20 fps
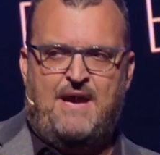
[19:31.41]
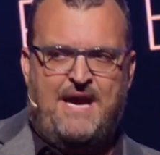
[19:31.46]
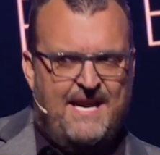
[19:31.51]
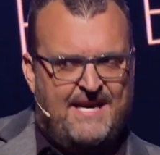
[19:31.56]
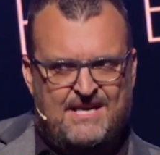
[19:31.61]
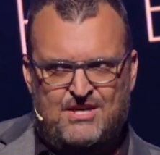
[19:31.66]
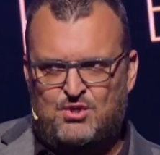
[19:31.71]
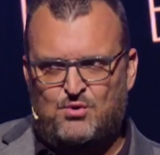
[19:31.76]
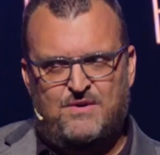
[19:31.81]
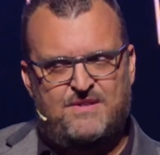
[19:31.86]
I
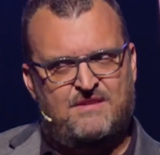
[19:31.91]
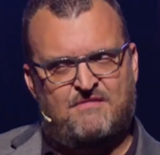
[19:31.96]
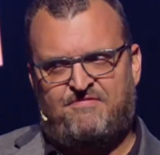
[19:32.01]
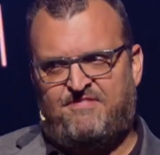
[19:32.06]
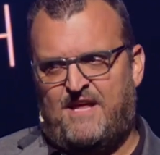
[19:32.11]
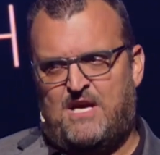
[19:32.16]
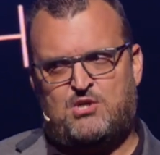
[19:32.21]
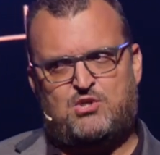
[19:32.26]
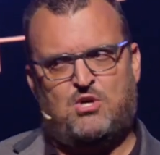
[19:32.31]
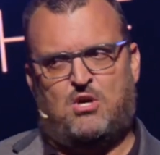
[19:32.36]
can do it in the
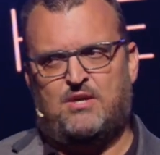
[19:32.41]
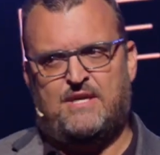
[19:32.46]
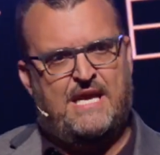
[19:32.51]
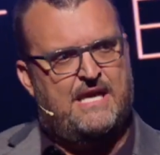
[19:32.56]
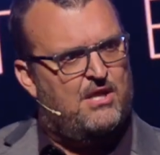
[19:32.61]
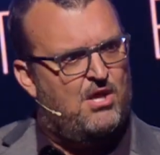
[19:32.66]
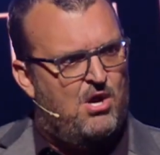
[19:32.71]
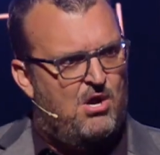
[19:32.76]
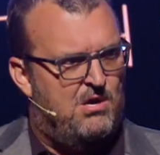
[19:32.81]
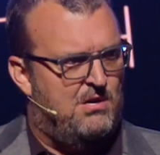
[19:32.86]
flesh all day
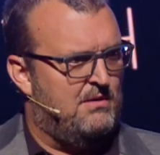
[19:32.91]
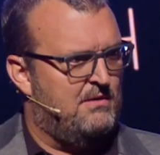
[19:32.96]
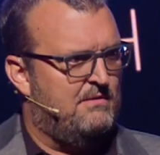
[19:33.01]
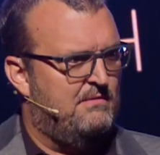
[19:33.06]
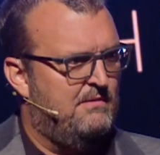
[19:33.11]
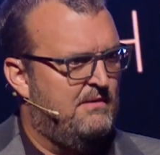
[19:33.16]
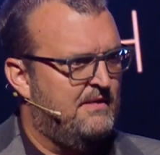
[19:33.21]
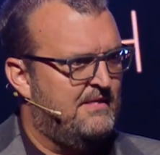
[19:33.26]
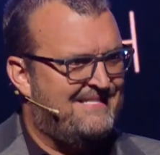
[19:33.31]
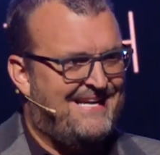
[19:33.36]
long
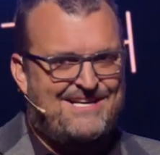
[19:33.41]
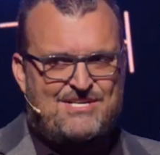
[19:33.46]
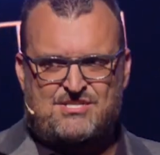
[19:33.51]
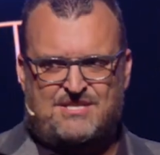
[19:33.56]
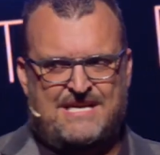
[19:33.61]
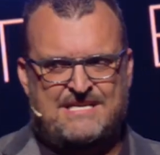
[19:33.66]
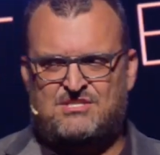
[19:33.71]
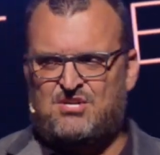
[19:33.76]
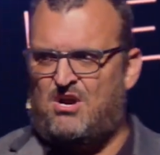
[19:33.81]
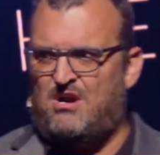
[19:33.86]
because I just
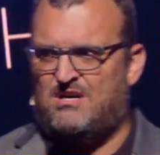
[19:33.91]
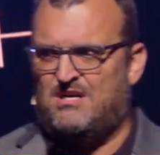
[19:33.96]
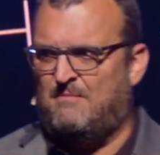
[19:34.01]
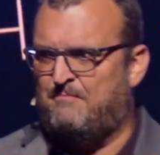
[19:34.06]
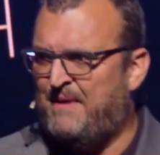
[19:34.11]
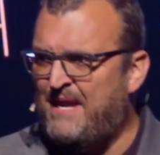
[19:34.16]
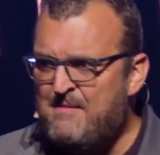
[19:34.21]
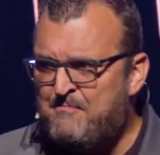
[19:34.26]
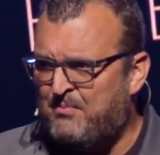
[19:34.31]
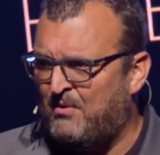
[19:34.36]
like talking to
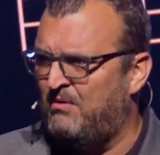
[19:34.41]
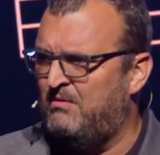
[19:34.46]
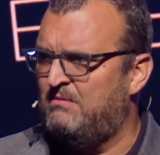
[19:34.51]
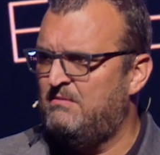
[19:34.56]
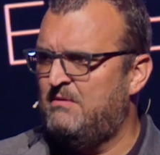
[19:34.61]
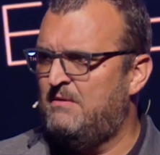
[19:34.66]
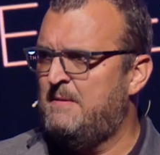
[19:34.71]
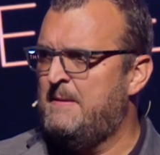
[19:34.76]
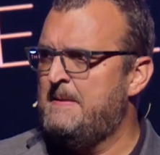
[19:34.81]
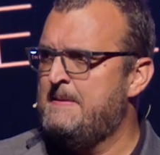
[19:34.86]
people.
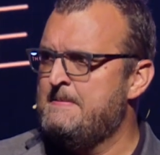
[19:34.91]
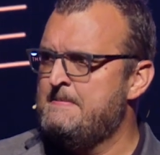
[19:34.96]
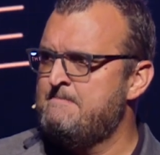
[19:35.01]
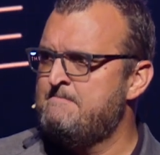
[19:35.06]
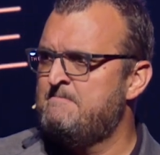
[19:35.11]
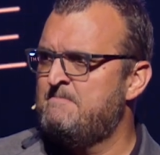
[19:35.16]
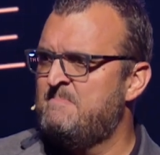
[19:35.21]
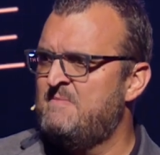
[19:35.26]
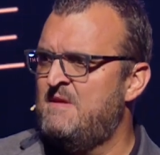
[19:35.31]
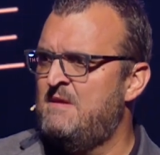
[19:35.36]

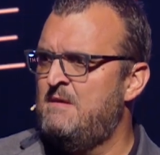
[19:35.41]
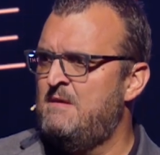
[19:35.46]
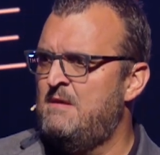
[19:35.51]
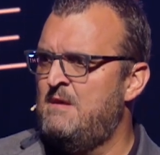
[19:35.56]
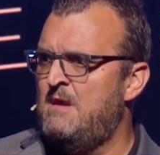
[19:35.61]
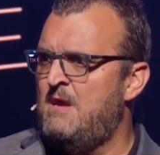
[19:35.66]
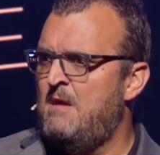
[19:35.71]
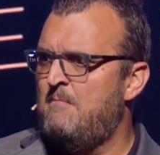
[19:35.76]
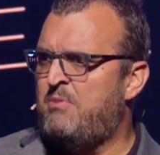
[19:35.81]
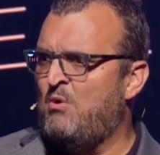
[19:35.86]

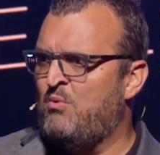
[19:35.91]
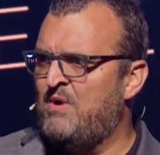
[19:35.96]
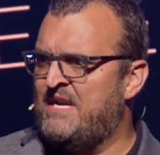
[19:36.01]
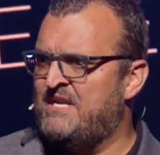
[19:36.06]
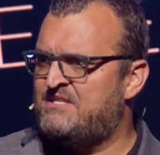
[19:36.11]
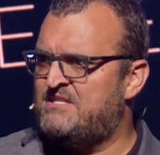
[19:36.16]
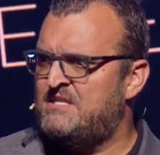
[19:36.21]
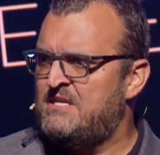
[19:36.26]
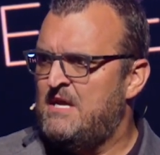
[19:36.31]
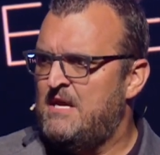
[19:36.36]
But when
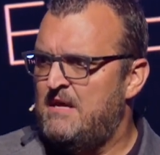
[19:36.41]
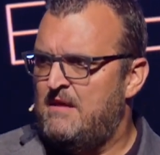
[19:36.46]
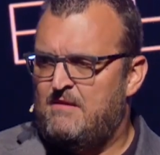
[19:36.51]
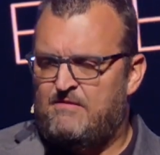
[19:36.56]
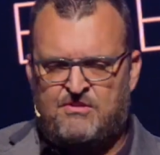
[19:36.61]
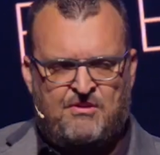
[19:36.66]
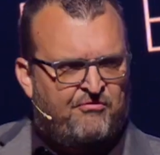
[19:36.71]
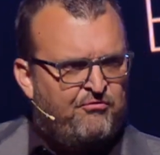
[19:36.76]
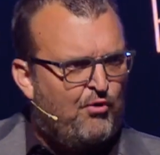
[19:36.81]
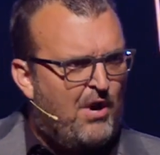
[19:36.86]
it's
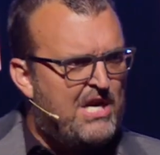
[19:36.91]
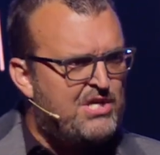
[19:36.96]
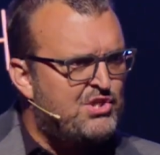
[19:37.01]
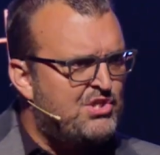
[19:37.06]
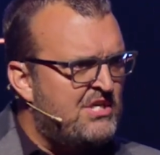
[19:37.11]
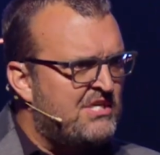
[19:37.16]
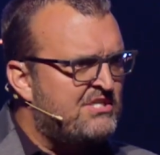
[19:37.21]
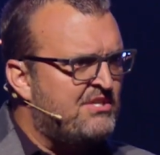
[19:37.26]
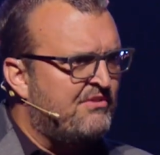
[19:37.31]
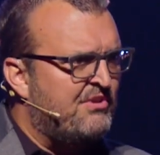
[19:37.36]
the
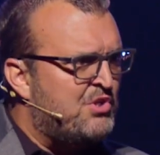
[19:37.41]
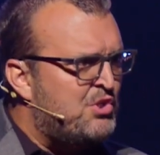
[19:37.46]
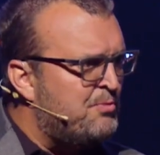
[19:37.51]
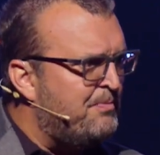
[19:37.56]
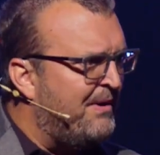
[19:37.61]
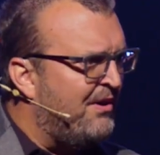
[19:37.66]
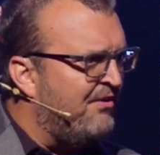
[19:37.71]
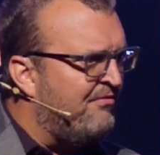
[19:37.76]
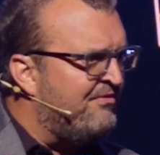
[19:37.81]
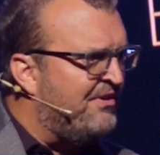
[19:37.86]
freshness of the
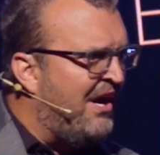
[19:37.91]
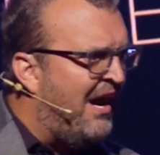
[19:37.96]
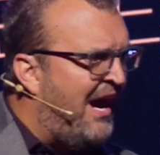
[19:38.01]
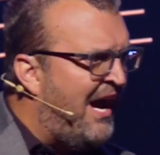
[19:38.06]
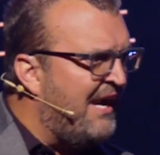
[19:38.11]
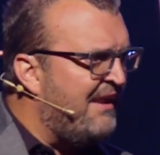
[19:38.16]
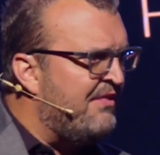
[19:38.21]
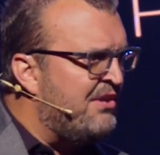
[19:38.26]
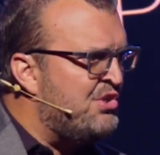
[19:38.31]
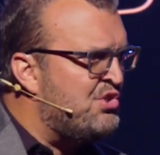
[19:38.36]
Spirit of
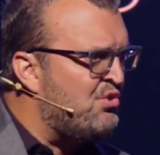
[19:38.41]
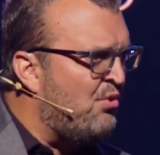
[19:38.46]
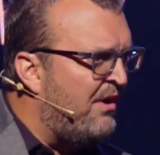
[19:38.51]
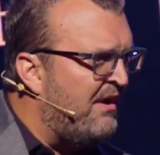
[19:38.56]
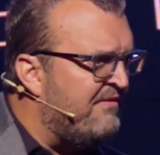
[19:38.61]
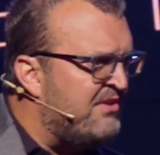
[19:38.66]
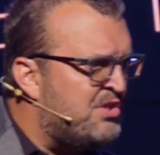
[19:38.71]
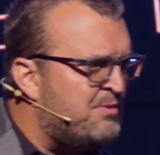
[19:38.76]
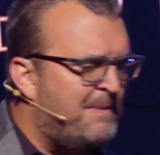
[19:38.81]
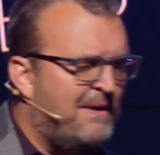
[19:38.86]
God and the joy
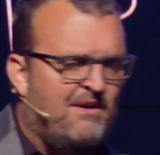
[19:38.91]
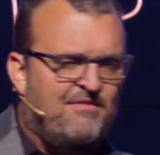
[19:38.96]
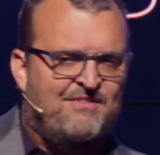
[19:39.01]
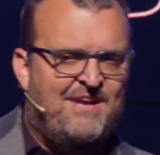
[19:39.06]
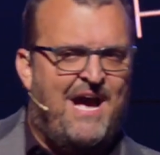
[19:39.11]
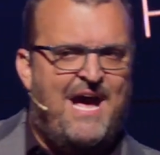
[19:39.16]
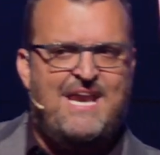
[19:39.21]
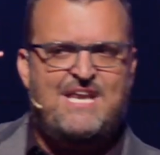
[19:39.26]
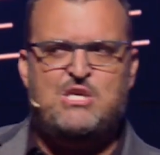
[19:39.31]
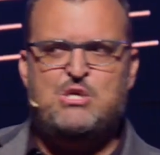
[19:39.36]
of the Spirit of
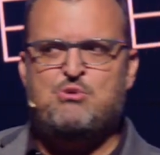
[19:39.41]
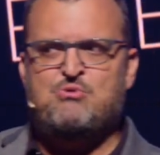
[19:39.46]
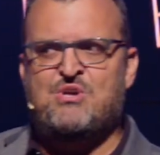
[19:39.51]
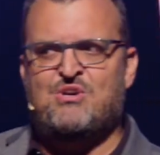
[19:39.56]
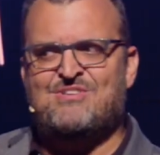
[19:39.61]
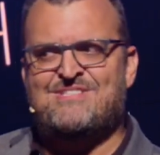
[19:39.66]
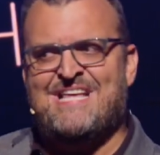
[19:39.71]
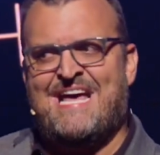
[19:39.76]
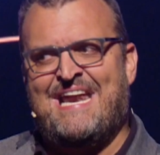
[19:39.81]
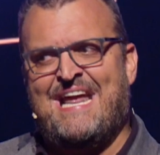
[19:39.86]
God in you,
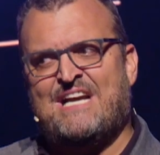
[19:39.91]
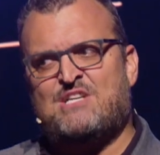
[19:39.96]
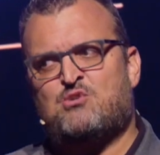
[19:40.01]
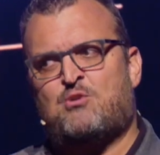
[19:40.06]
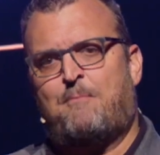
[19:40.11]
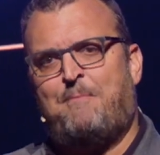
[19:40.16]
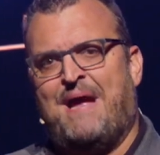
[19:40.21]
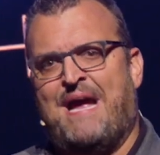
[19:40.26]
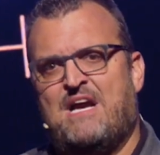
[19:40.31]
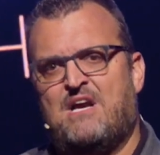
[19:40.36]
there's that
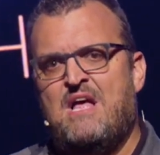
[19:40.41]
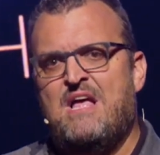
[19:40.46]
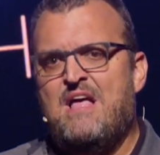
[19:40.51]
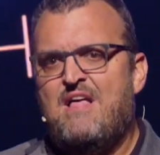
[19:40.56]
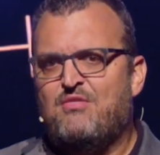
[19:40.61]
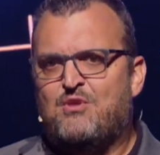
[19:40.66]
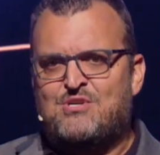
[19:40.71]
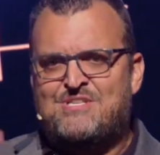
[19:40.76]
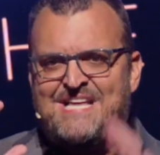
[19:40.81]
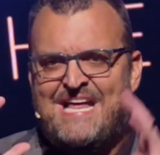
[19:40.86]
extra passion,
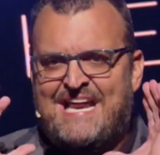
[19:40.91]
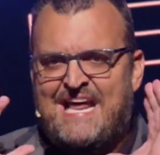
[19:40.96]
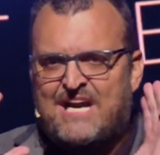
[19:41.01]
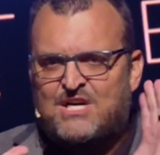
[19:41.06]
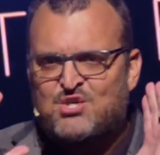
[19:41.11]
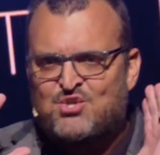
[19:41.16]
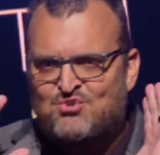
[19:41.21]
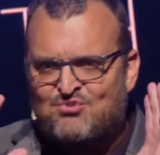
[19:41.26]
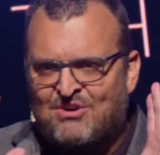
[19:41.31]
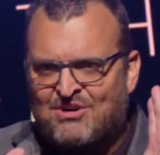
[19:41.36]
there's that
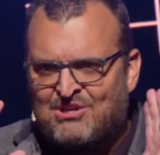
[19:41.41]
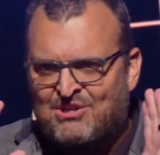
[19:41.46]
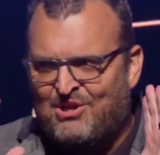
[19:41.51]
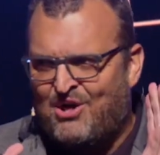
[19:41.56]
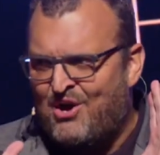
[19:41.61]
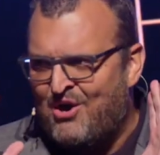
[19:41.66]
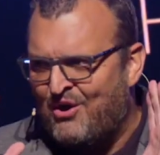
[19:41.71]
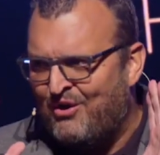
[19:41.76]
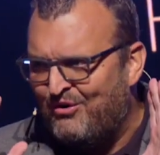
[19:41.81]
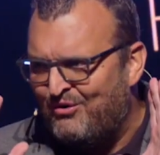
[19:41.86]
extra
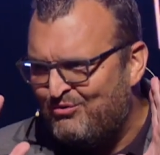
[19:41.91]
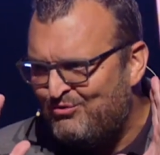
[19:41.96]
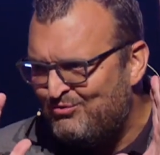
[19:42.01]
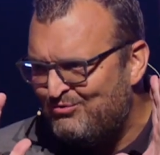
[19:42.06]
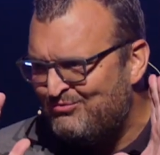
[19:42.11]
glow.